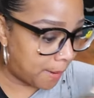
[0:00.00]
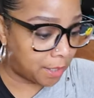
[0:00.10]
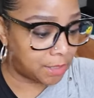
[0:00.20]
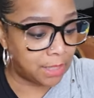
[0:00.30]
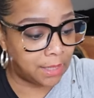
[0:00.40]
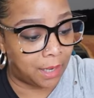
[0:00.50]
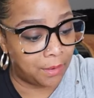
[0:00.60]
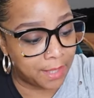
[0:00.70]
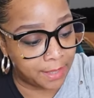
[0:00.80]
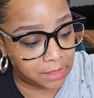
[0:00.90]
Persian
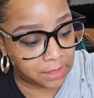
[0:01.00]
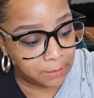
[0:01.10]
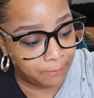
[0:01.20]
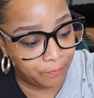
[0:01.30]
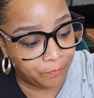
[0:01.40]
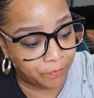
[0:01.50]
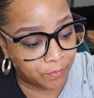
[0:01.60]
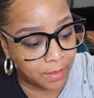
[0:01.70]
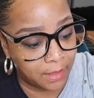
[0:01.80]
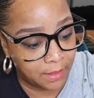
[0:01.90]
donuts.
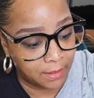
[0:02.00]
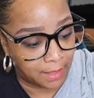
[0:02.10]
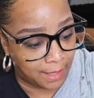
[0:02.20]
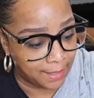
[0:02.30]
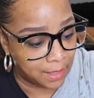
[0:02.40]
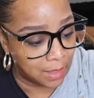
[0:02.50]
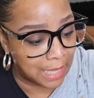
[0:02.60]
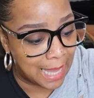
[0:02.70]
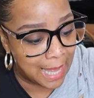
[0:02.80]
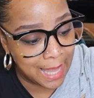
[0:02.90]
I ain't gonna
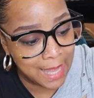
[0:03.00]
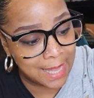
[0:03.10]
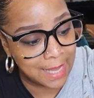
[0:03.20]
lie,